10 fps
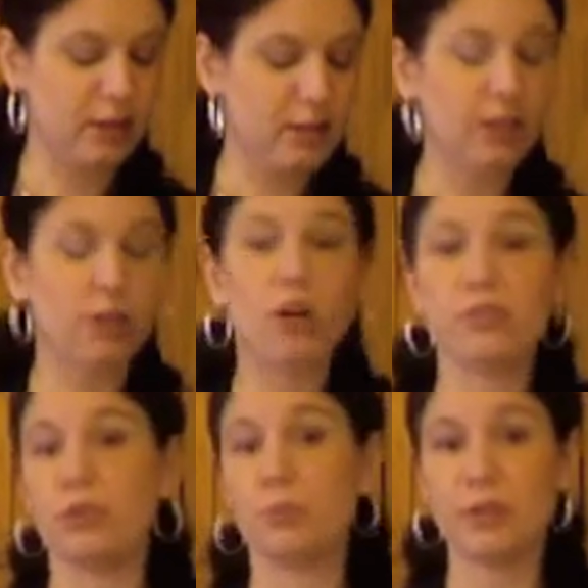They'll
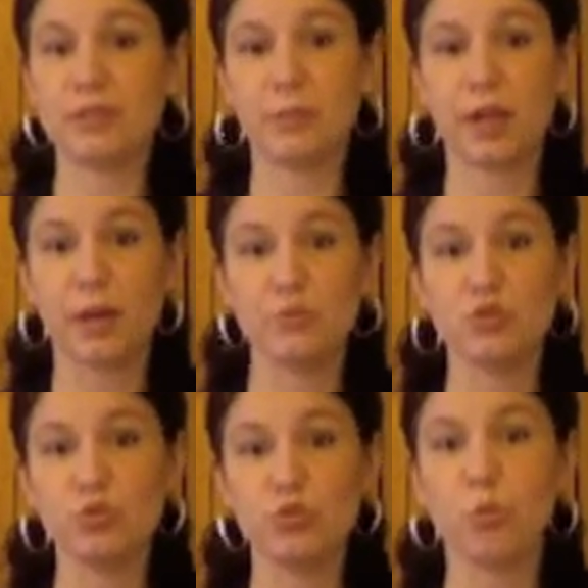also may sometimes
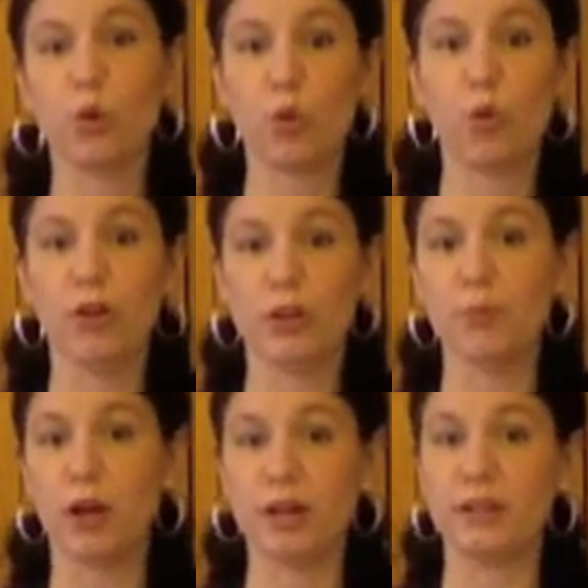use poor quality
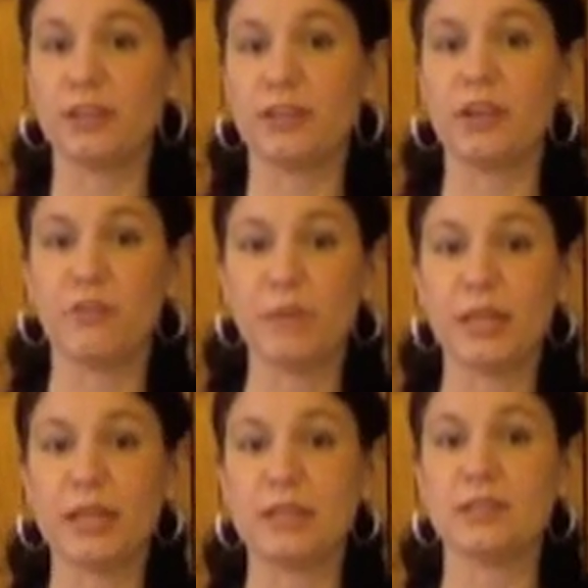products. Like there have been
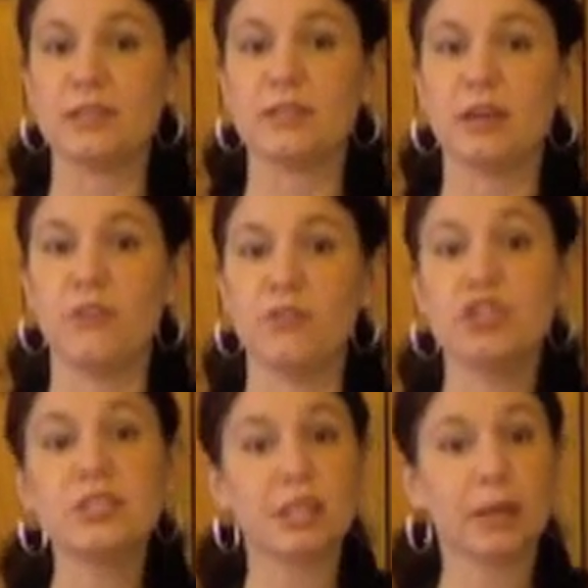cases of
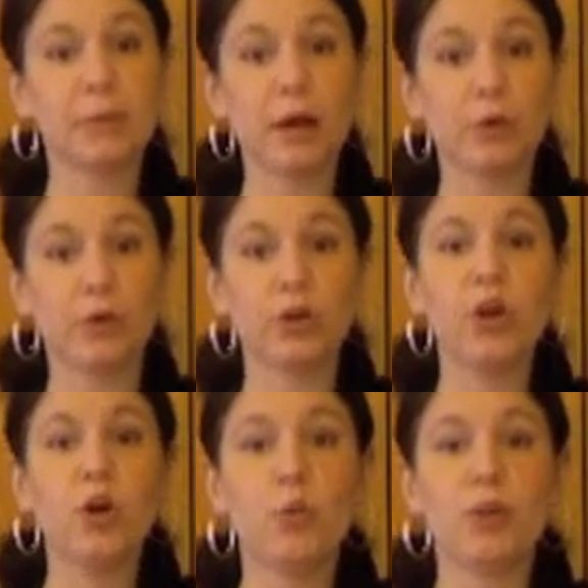ginseng powder
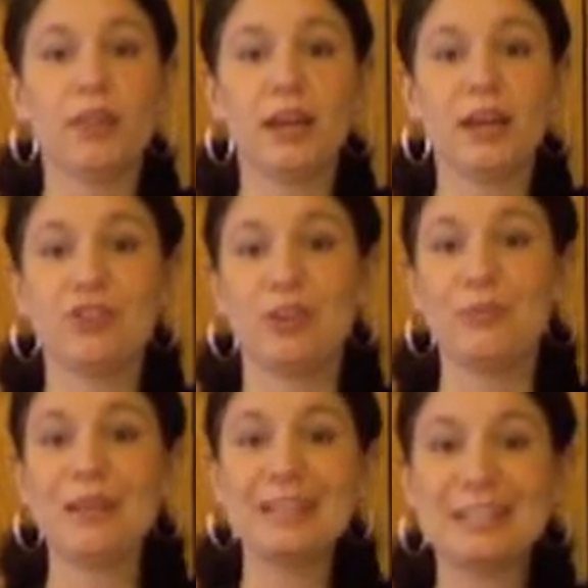where they actually
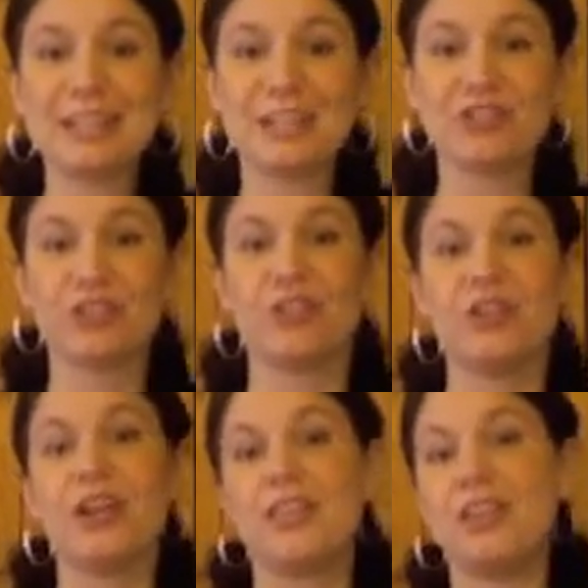made a tincture,
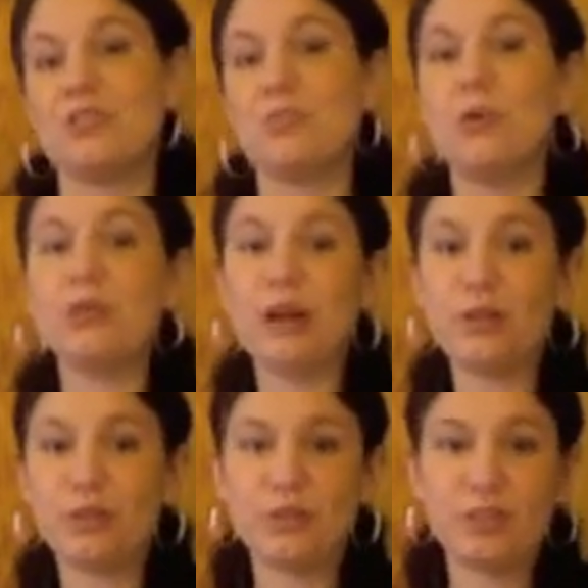then pulled
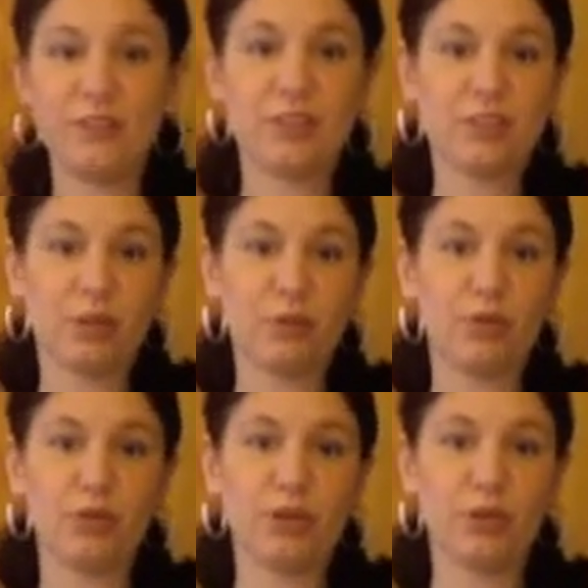out the stuff that they were,
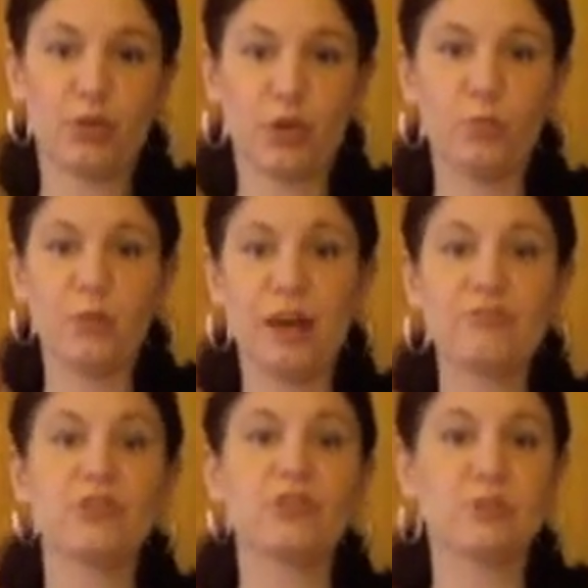the herb
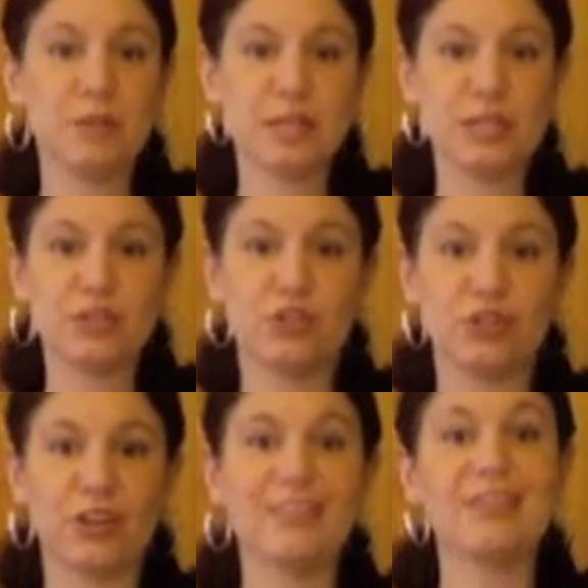after it's been
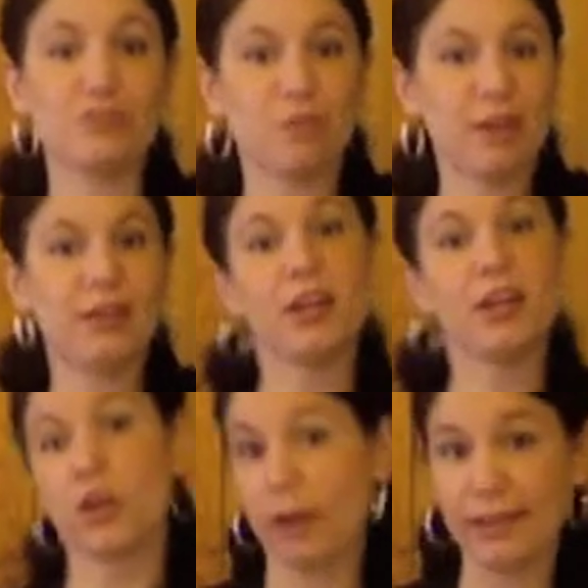tinctured, and then dried it
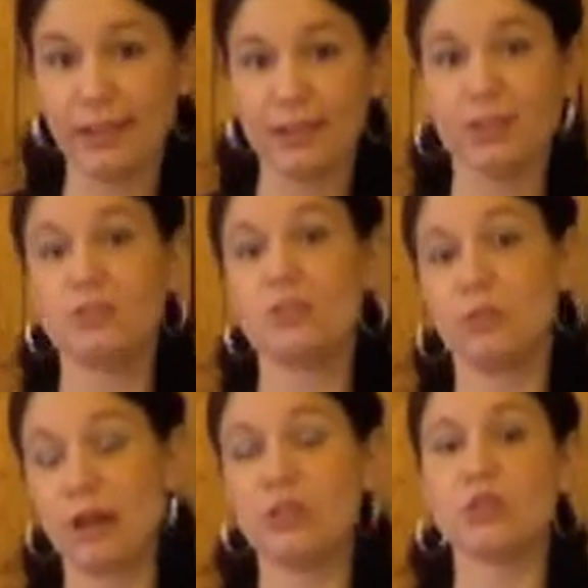and ground it
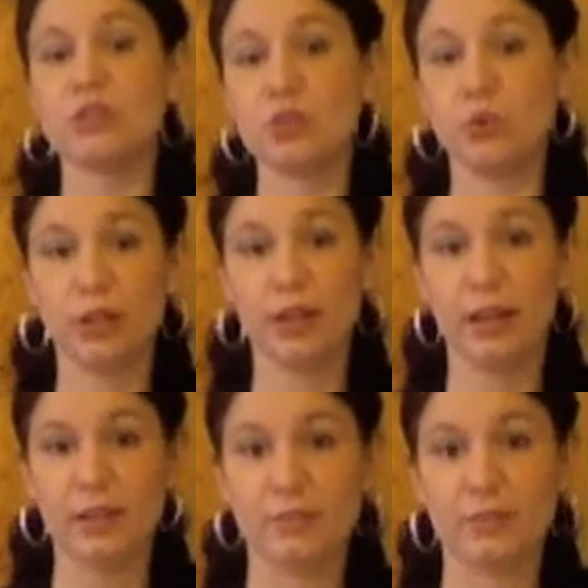and sold it
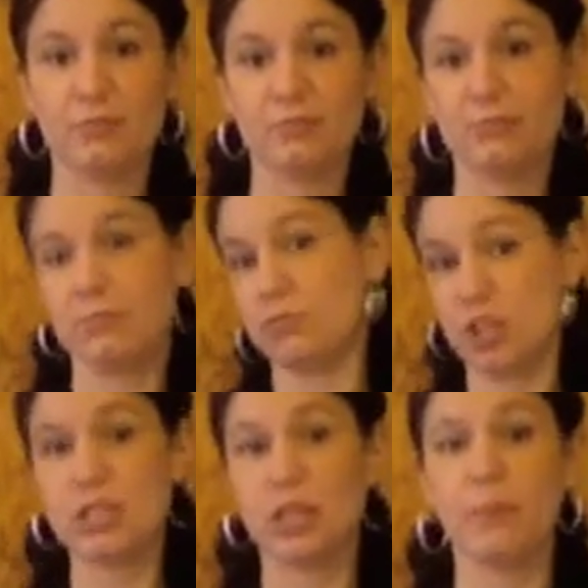as
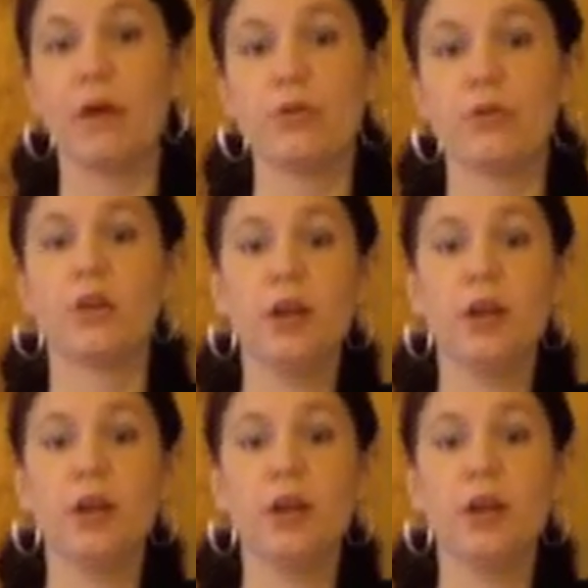ginseng powder.